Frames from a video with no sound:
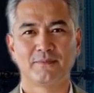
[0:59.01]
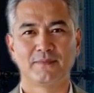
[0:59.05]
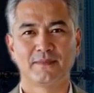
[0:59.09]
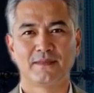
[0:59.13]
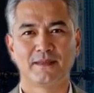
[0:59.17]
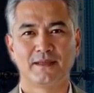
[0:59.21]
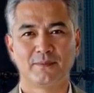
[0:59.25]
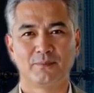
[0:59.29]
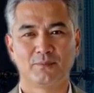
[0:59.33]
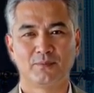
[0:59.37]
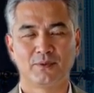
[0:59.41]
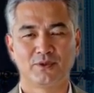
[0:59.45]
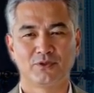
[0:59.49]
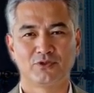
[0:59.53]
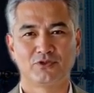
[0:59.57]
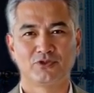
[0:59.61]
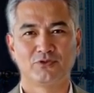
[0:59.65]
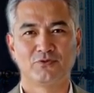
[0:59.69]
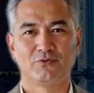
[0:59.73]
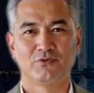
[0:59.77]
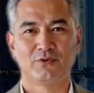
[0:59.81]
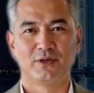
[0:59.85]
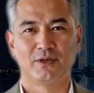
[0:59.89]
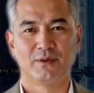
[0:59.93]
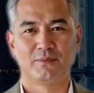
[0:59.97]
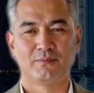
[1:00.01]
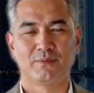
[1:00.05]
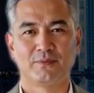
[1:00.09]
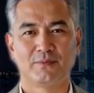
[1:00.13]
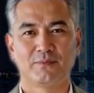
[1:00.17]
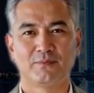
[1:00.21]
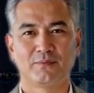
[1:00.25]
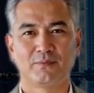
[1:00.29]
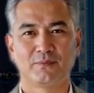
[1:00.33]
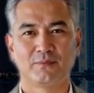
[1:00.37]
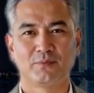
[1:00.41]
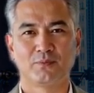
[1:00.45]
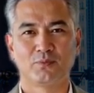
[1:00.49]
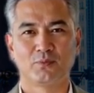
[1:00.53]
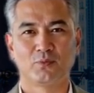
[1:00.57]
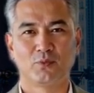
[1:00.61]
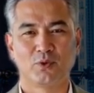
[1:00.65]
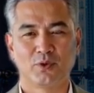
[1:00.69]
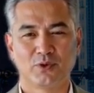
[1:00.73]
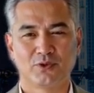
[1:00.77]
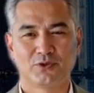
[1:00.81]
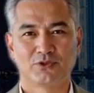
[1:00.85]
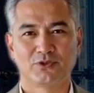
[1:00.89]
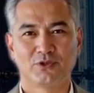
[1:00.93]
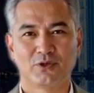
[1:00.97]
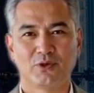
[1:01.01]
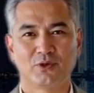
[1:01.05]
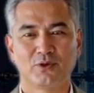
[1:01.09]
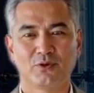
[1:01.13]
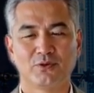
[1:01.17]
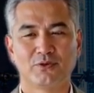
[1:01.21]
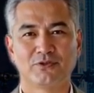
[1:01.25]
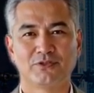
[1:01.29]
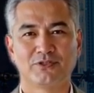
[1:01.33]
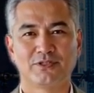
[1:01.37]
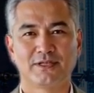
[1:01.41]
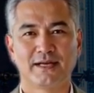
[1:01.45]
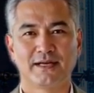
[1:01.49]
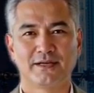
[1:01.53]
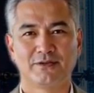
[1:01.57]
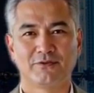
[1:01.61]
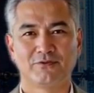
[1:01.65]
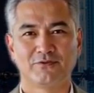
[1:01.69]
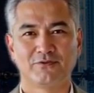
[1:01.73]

It emerged from work songs and